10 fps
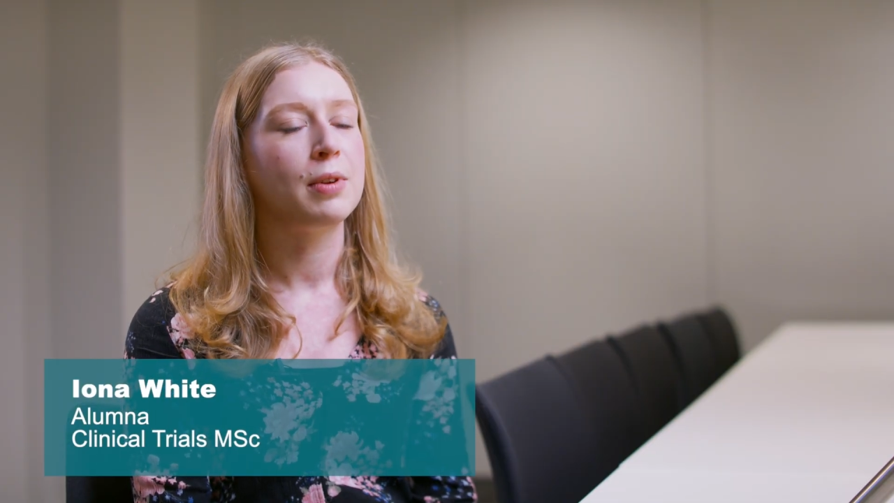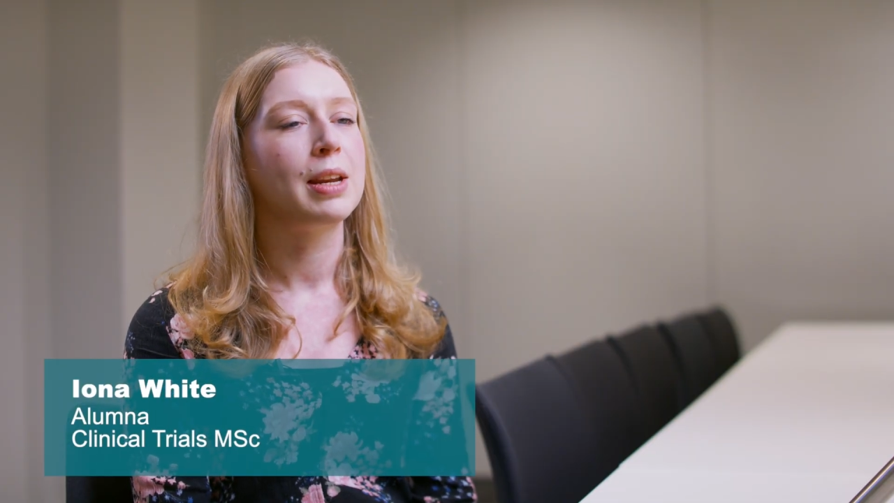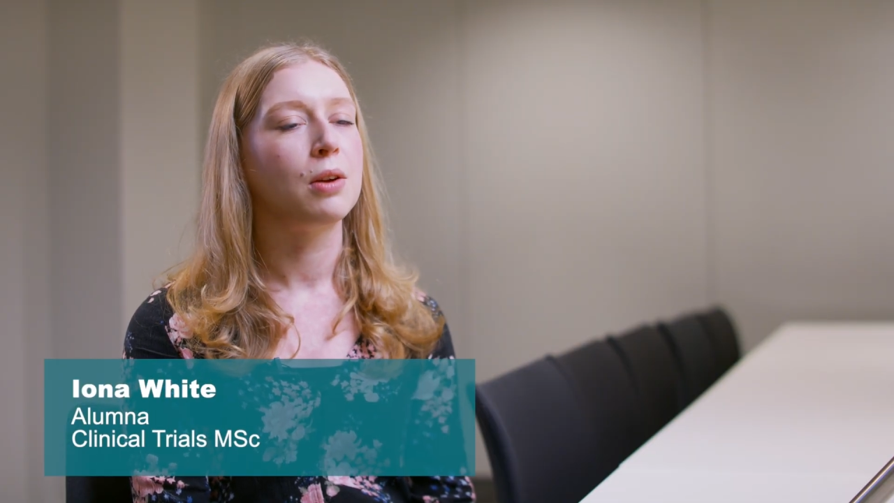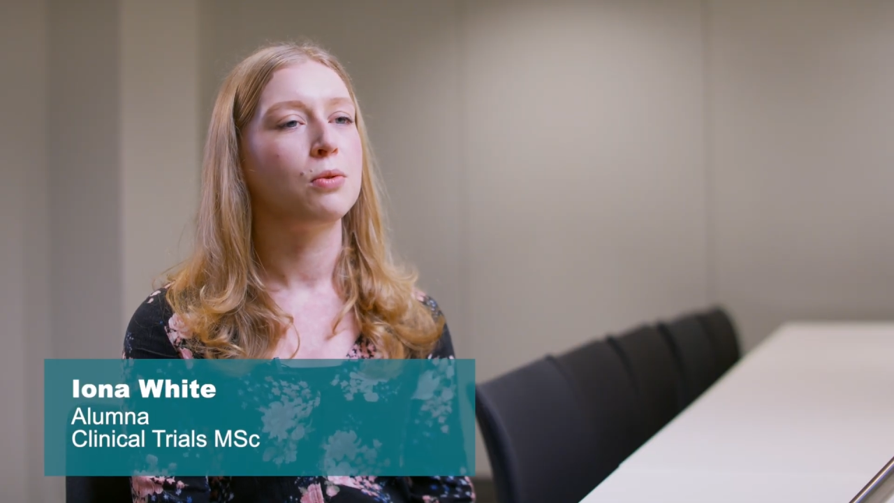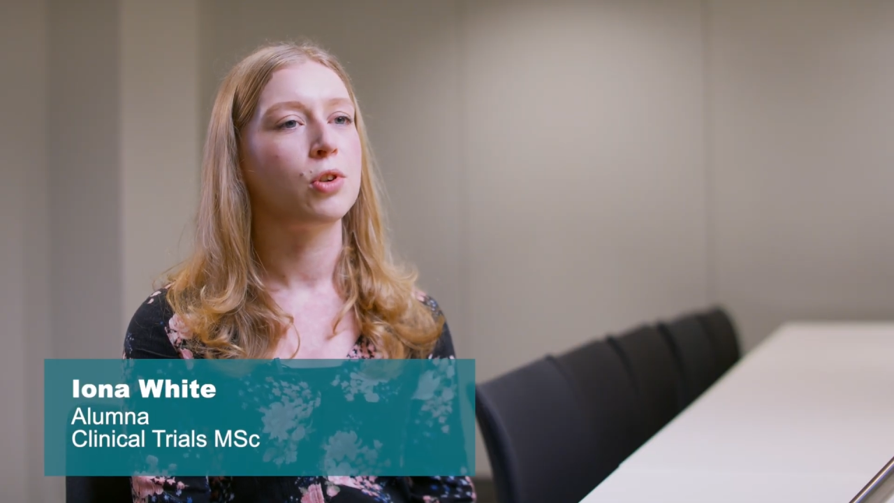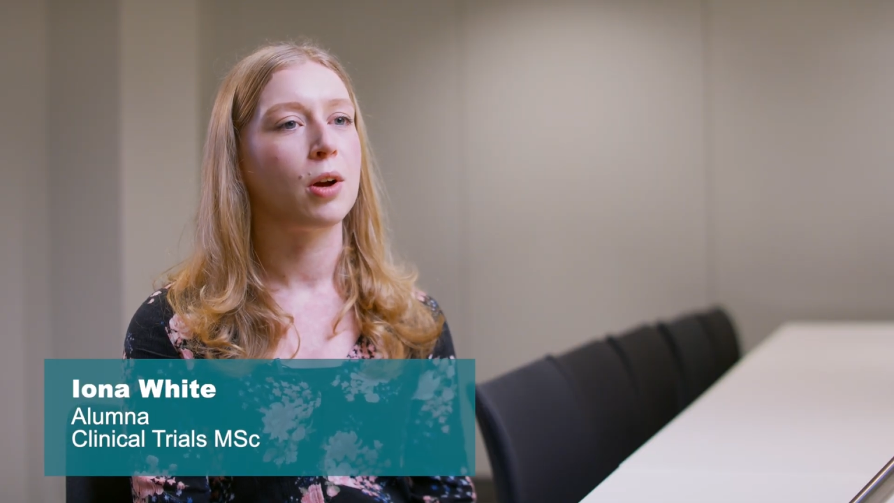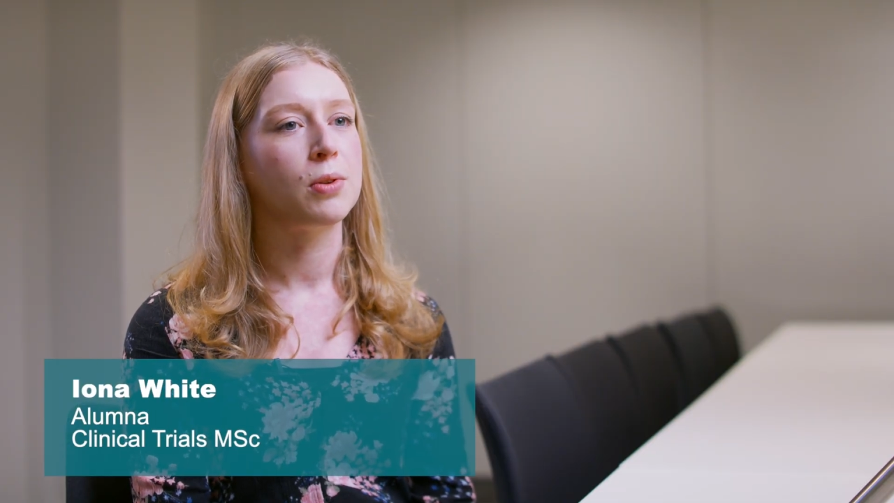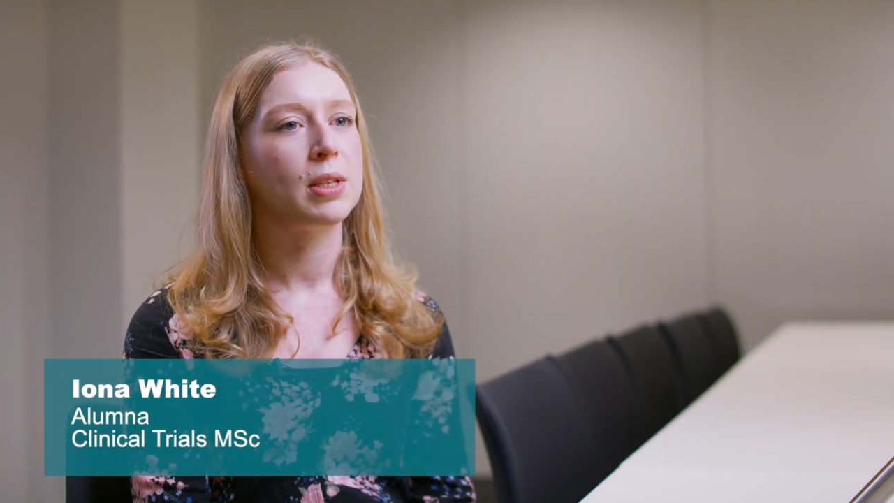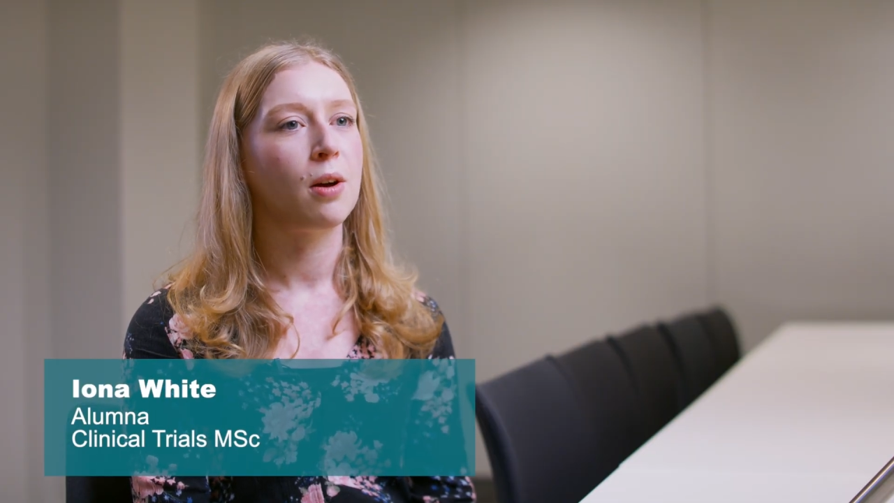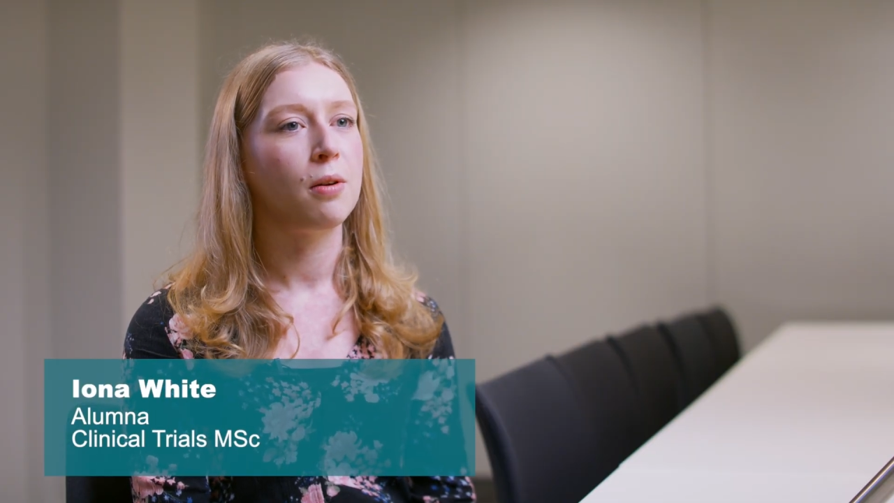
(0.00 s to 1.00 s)
clinical trial
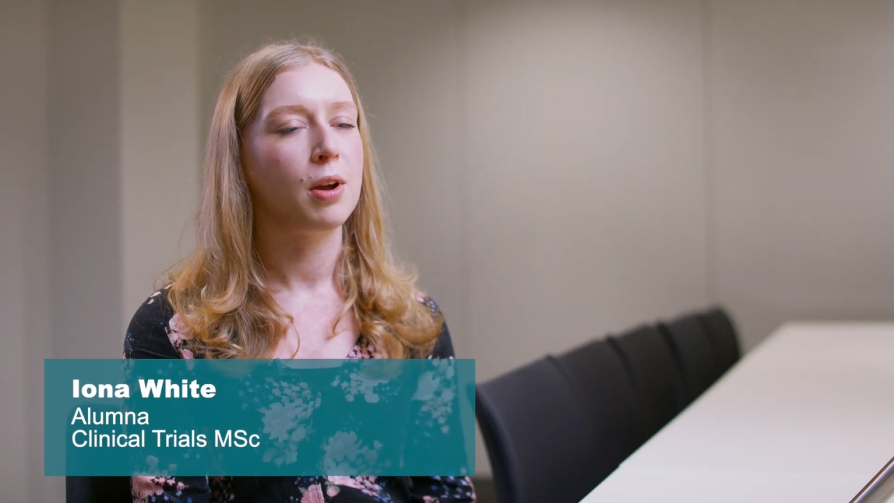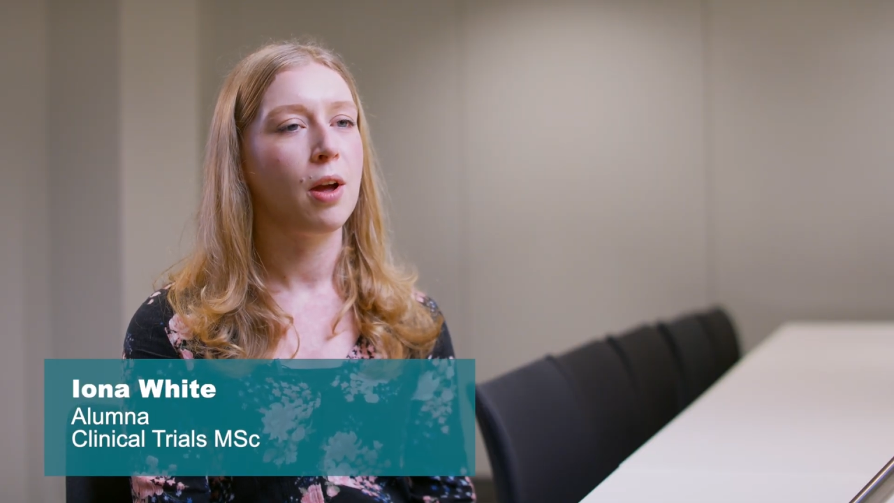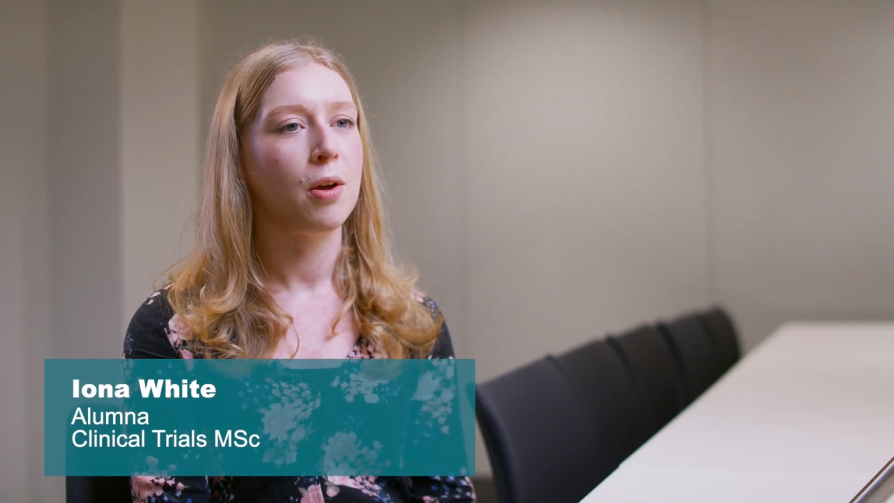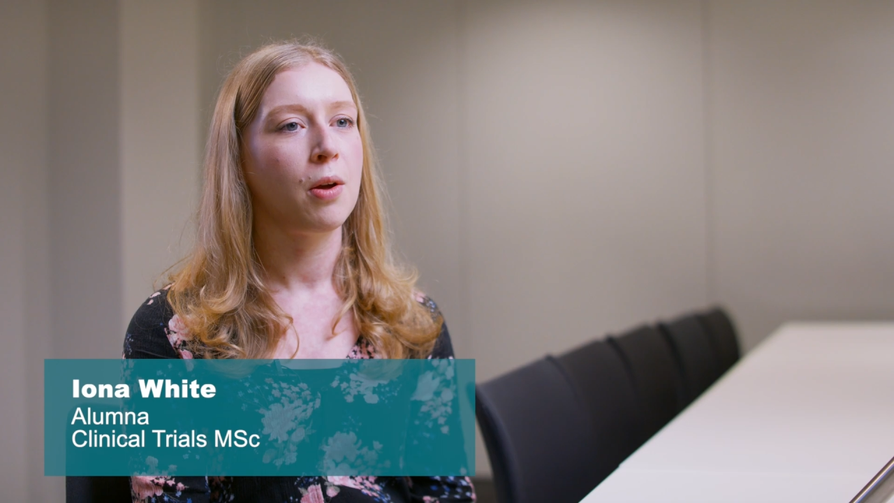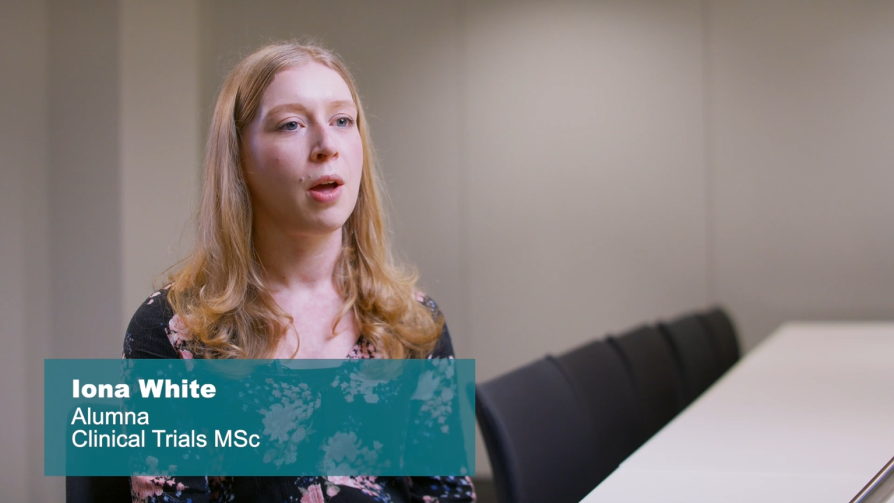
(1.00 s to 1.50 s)
scenario.